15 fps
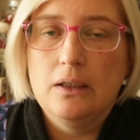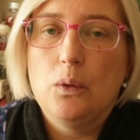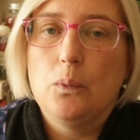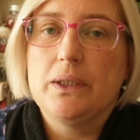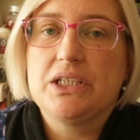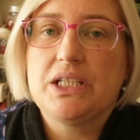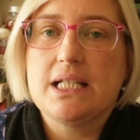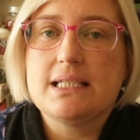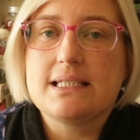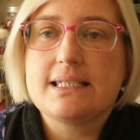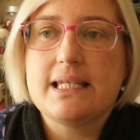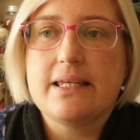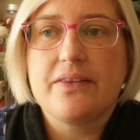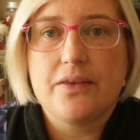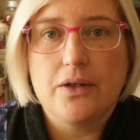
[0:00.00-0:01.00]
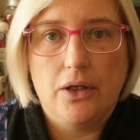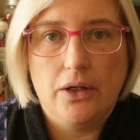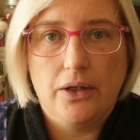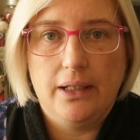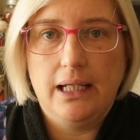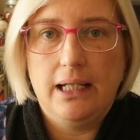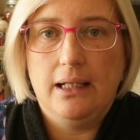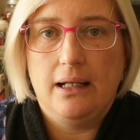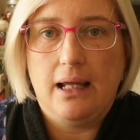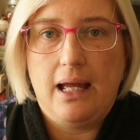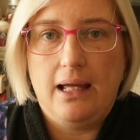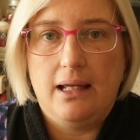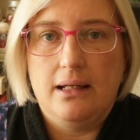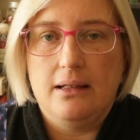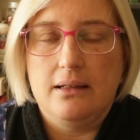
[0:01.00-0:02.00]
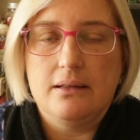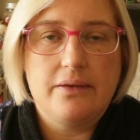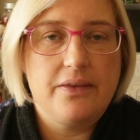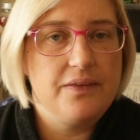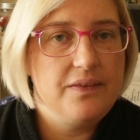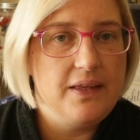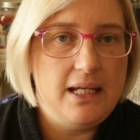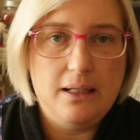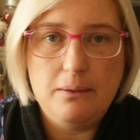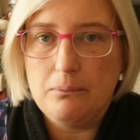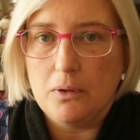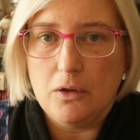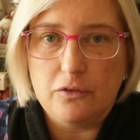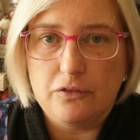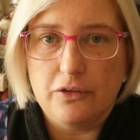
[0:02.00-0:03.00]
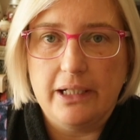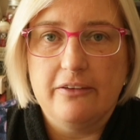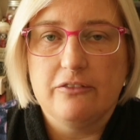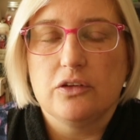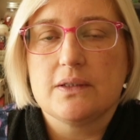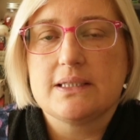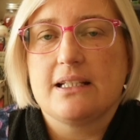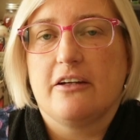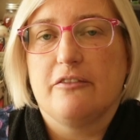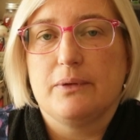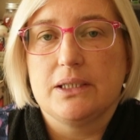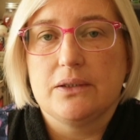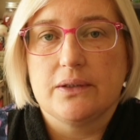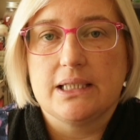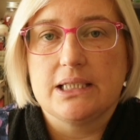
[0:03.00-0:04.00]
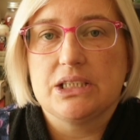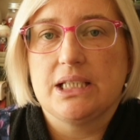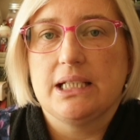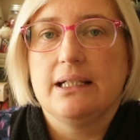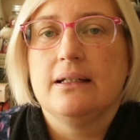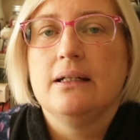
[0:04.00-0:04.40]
which is the third in a theme of reading vlogs that I've been doing this year,